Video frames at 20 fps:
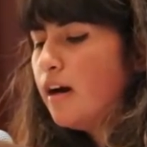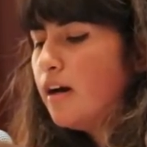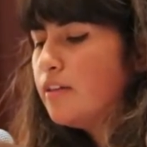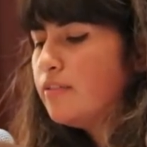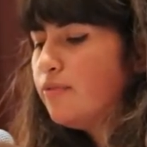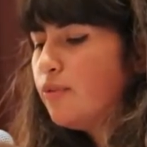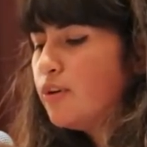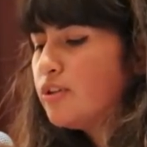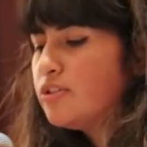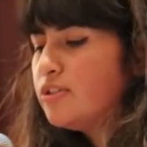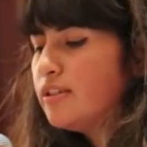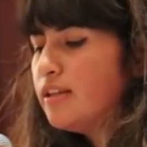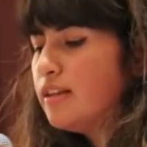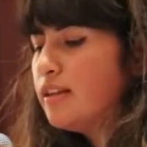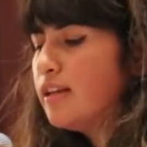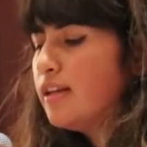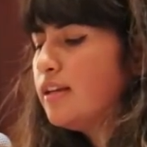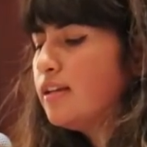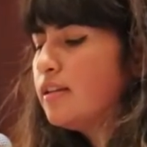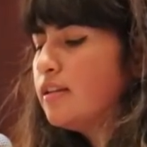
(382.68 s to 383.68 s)

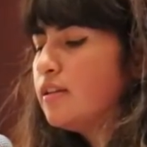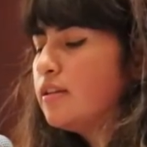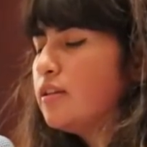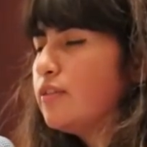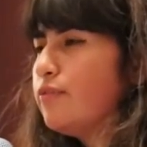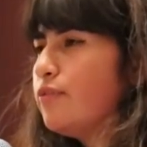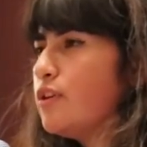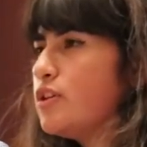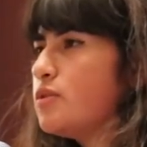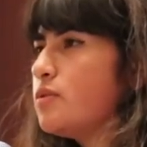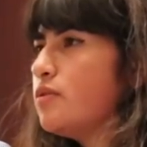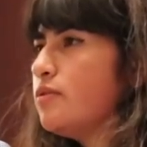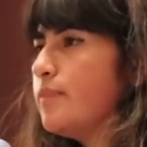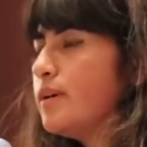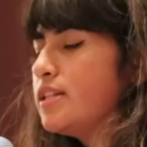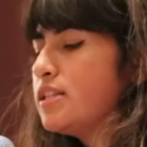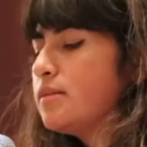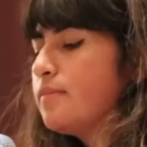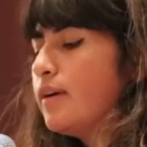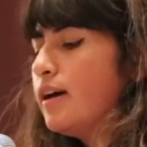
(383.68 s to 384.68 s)
Unfortunately, the first few
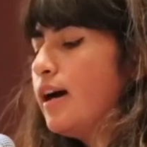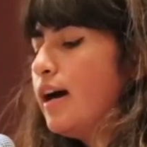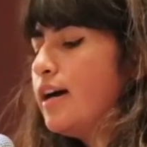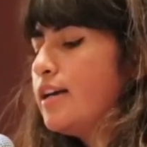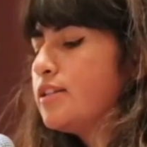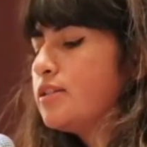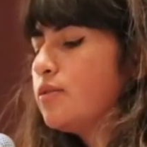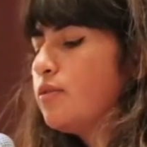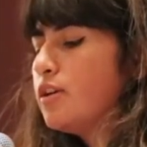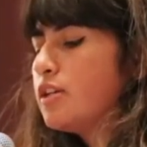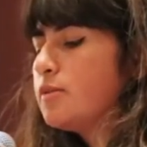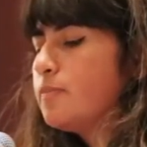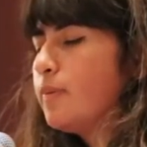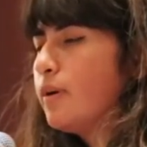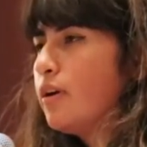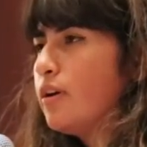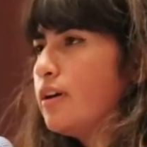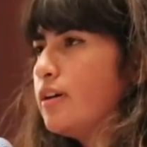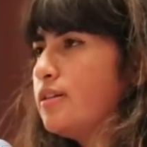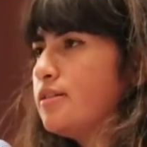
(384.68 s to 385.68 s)
months of my high school
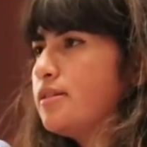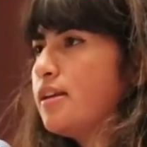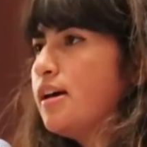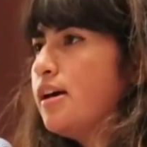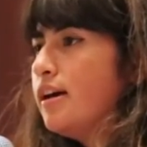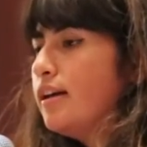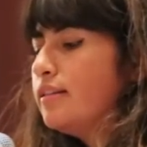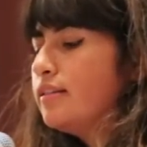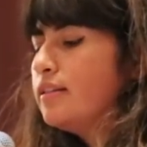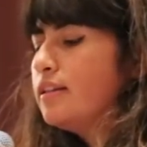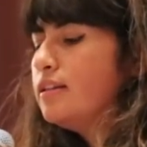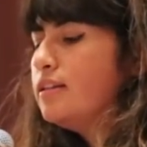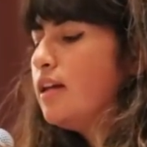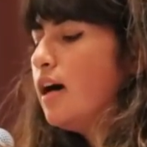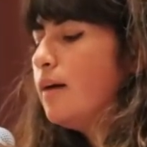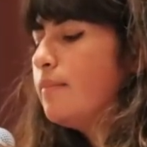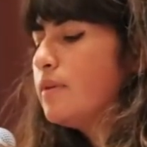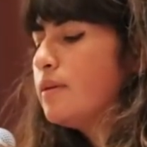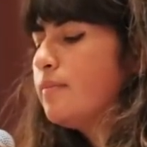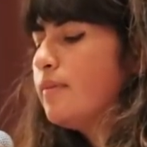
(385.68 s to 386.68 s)
experience did
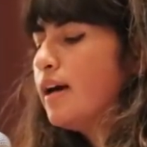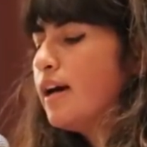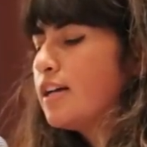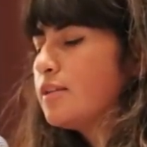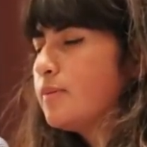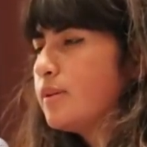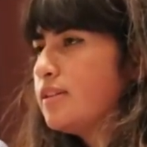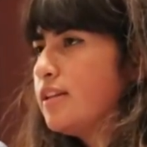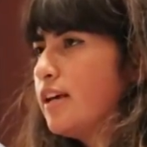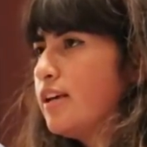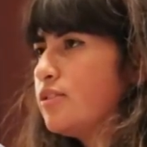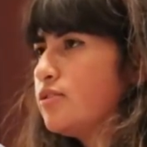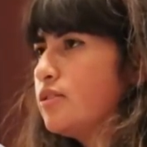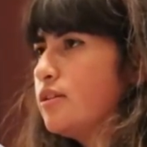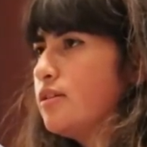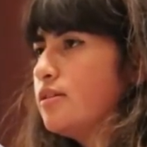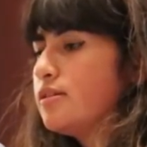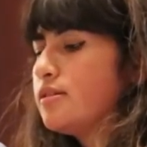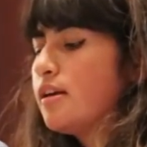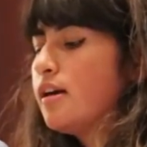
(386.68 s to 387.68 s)
not meet my
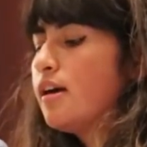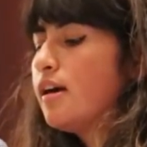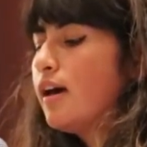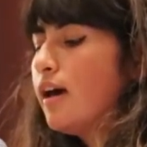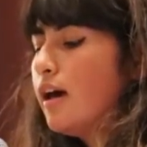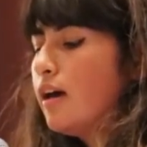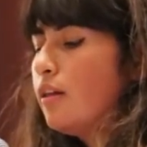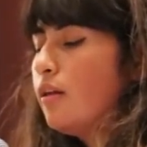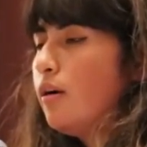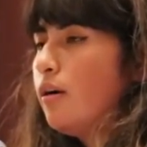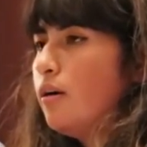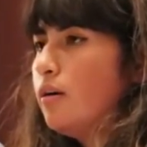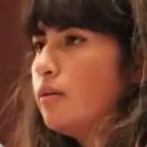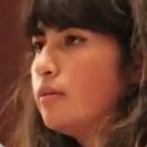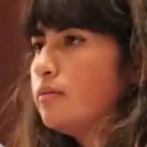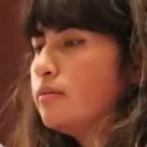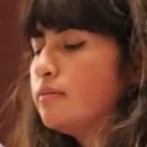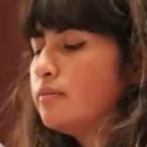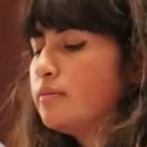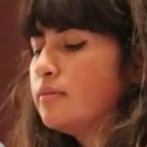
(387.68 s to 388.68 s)
expectations at
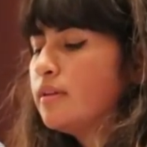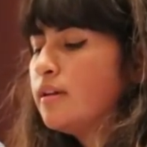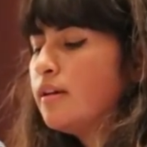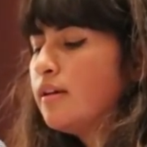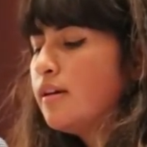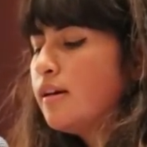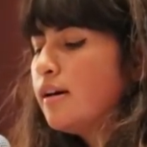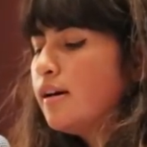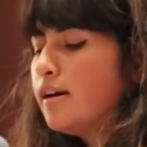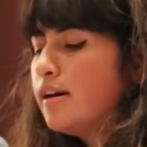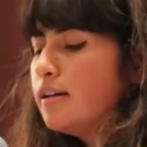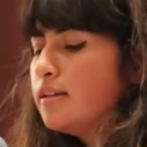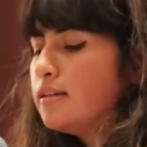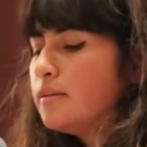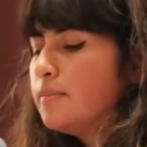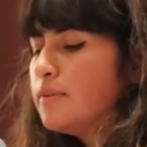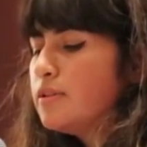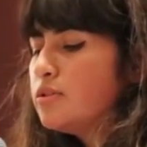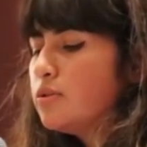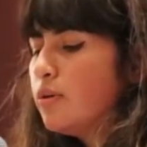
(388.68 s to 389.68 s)
all.
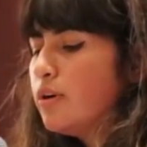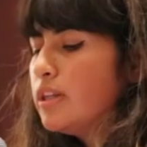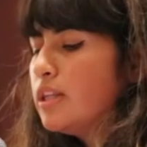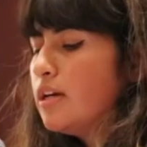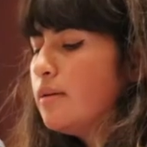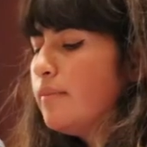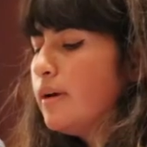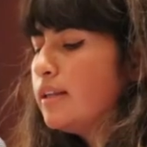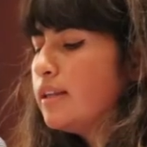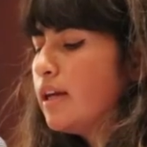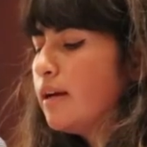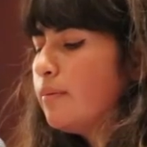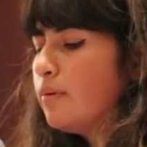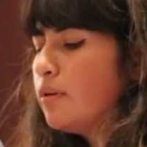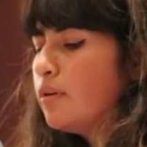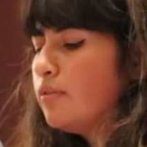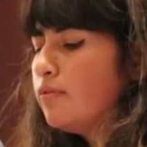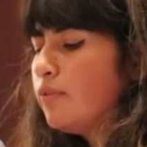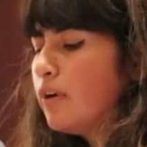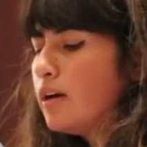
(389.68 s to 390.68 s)
The majority of my
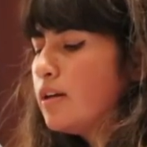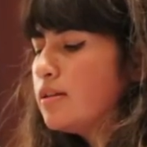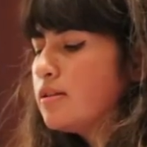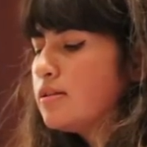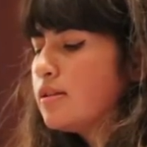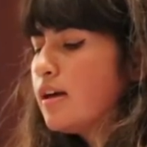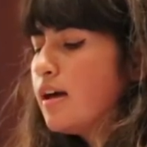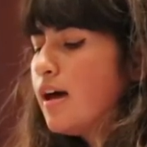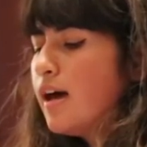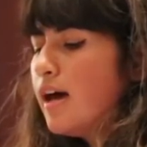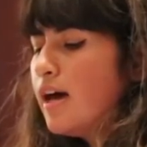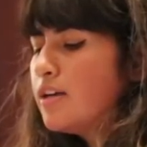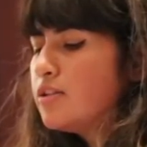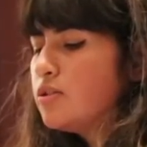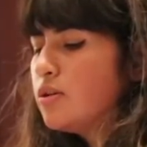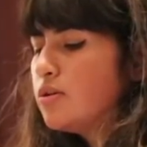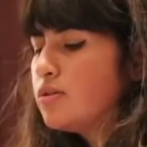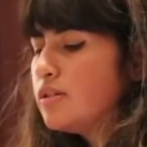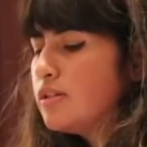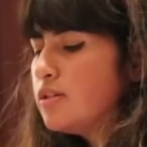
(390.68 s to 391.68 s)
neighborhood friends had
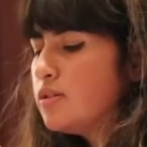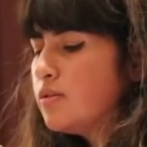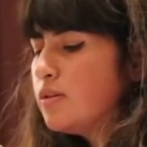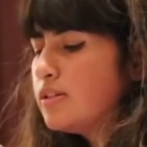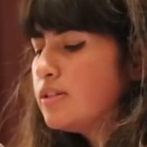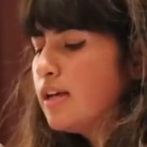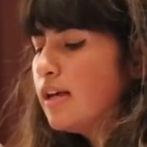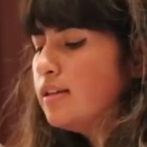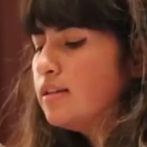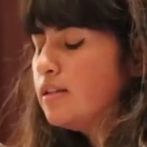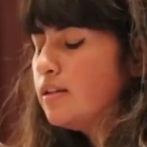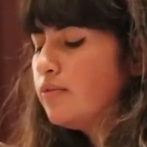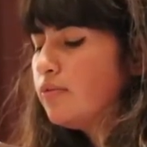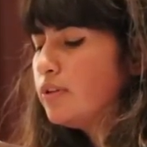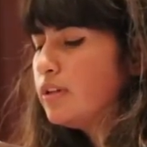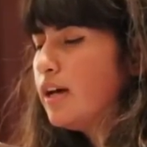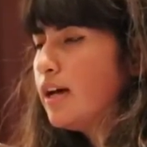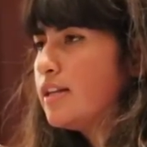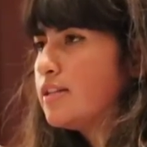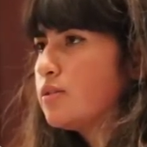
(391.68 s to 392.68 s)
chosen to attend
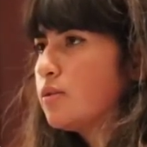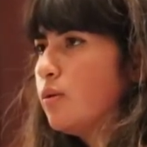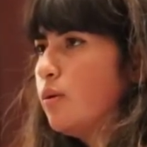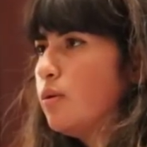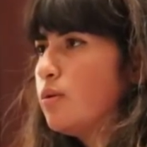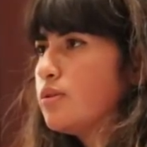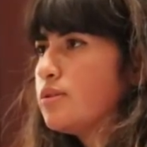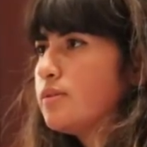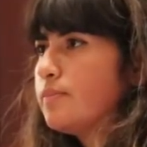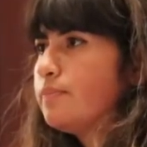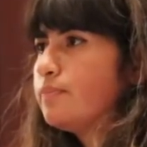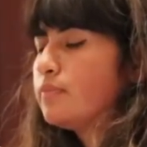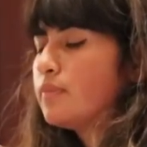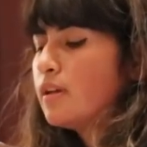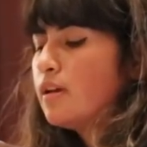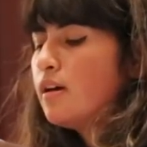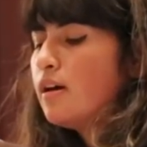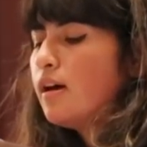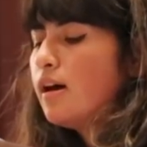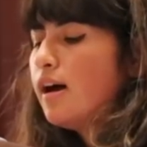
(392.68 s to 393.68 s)
different high schools.
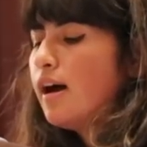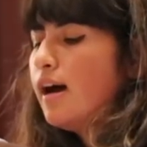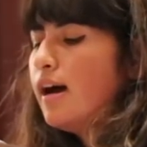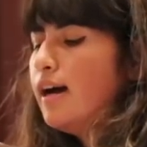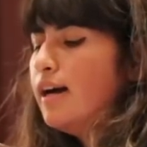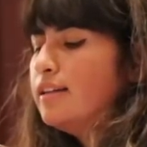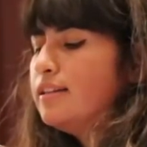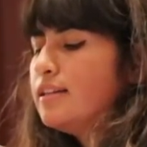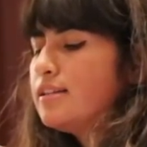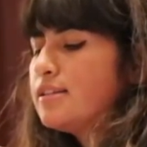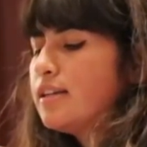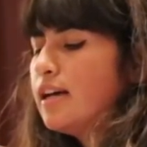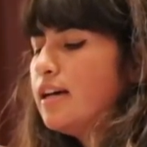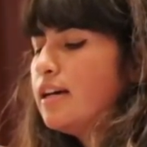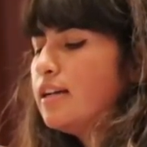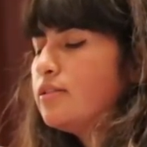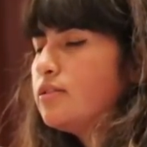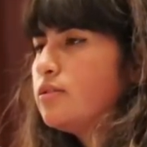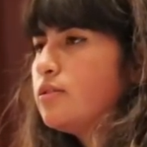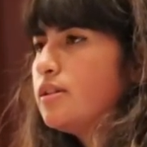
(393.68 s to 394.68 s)
I had
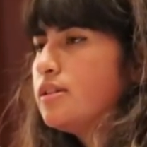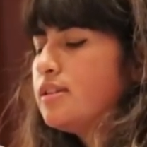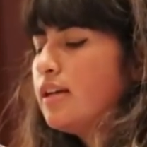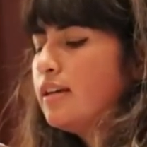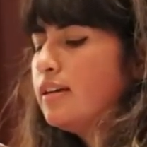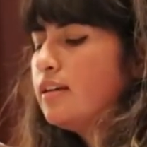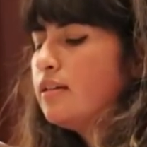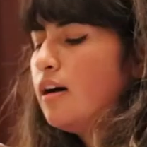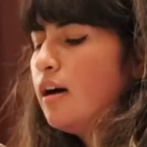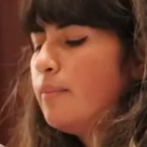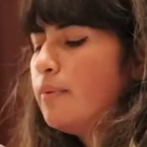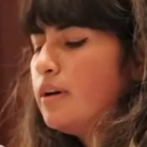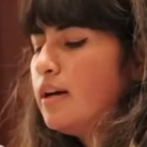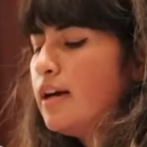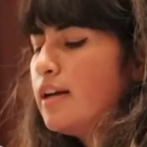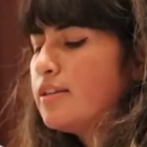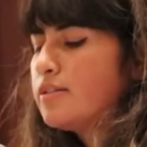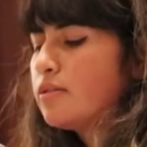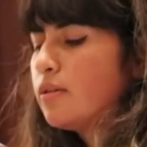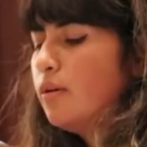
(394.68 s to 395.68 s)
decided to attend Hubbard
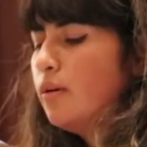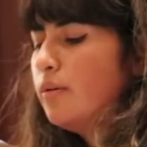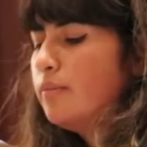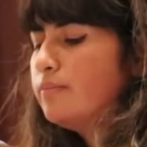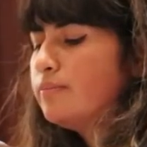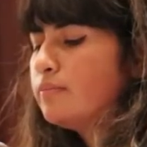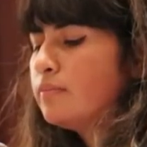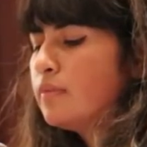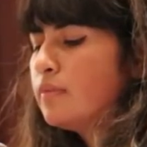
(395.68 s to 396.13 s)
High School.